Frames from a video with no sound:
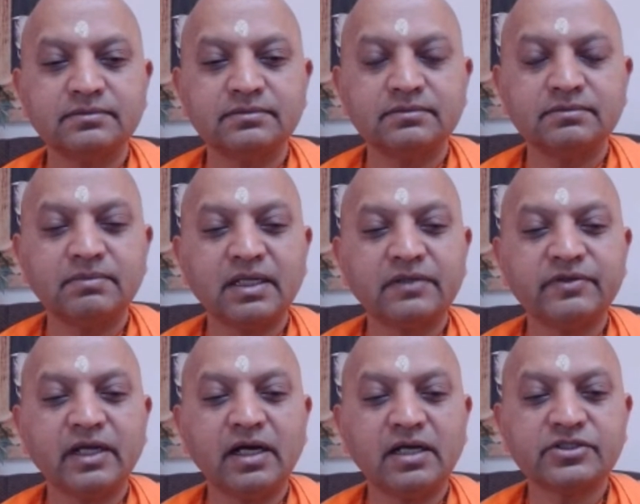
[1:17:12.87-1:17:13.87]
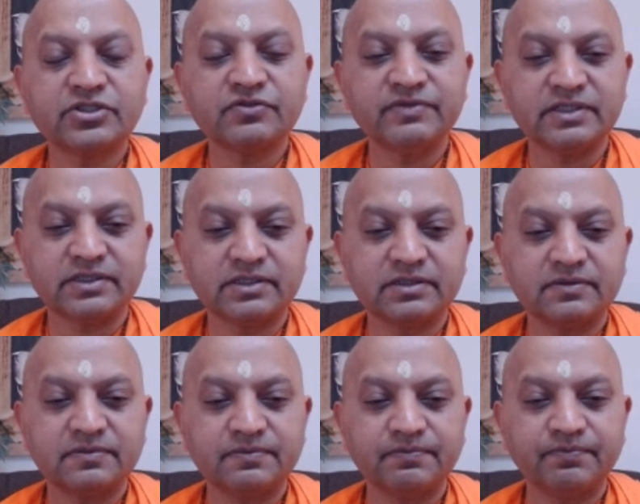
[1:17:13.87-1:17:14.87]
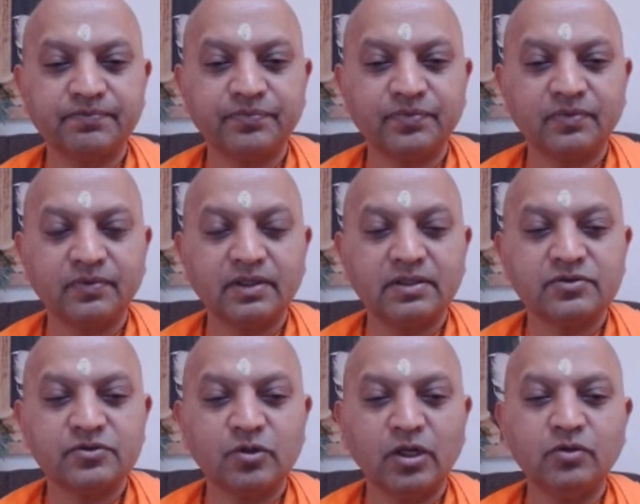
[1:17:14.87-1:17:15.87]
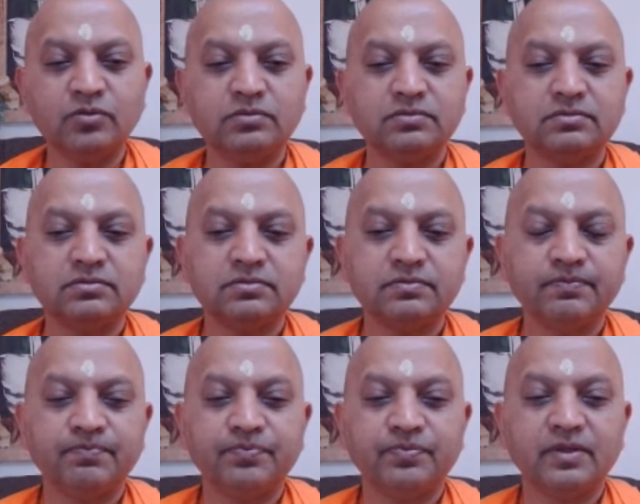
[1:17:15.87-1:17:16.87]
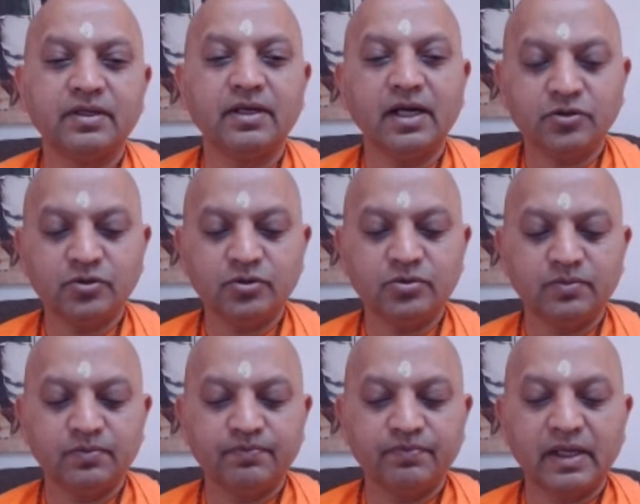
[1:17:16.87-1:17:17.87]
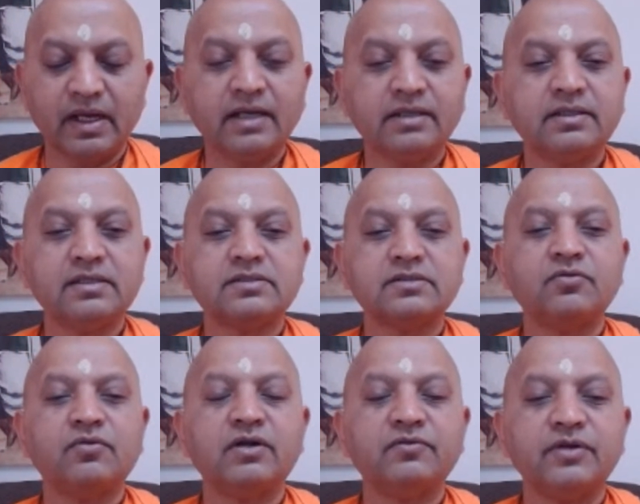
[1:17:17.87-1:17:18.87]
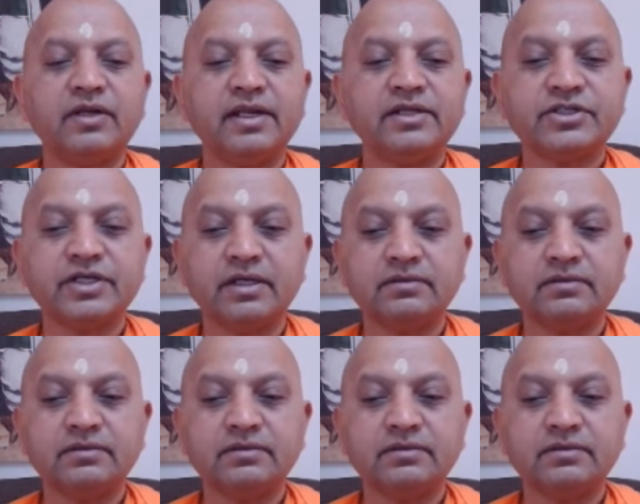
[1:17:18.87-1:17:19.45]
by our harsh words. So now, Latu had this wonderful nature,